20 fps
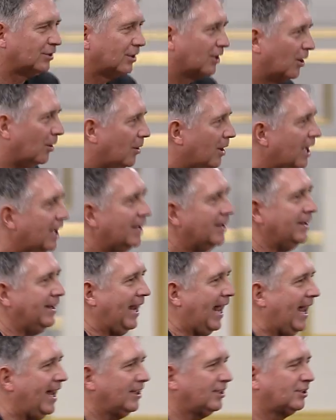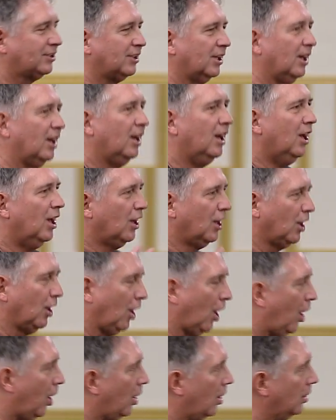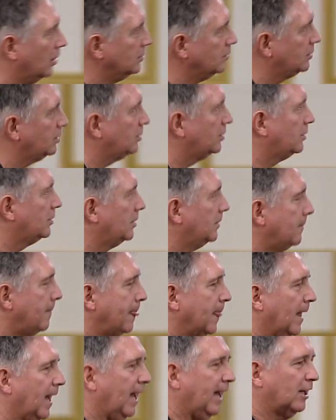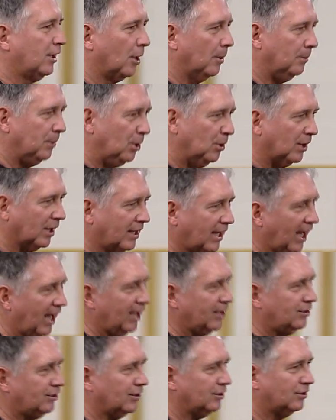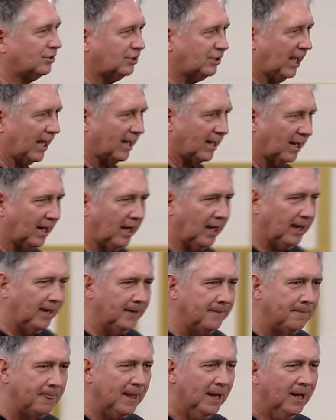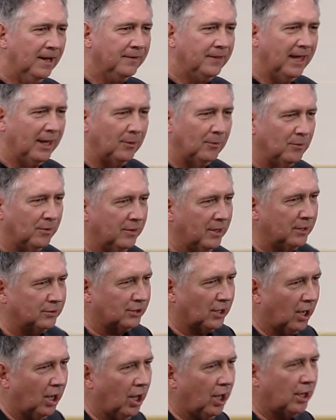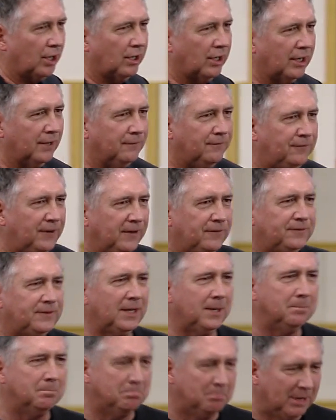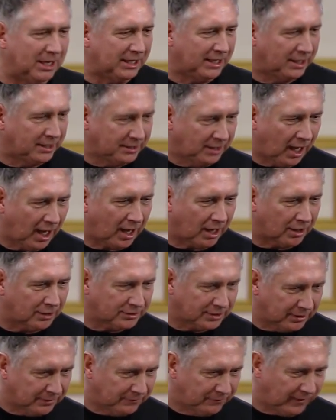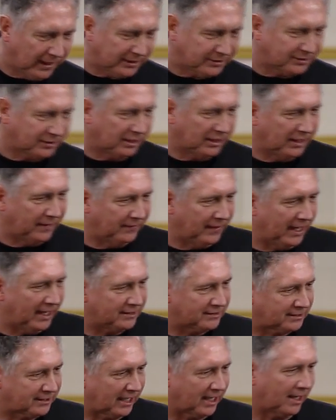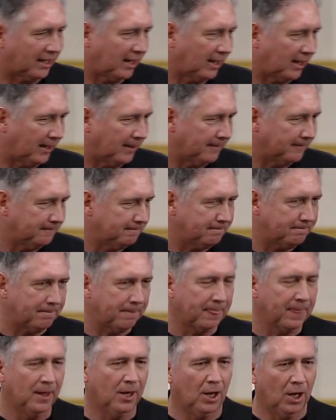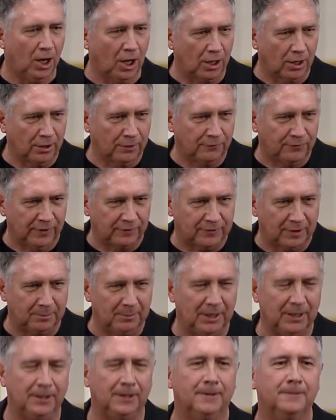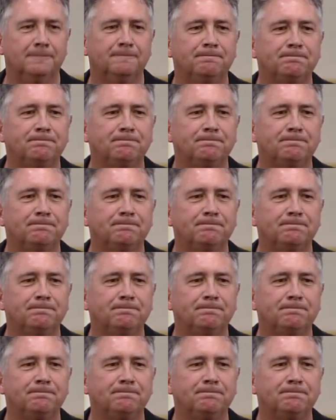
ago, NASA launched a communication satellite that there's $150 million invested in that satellite. 150 million.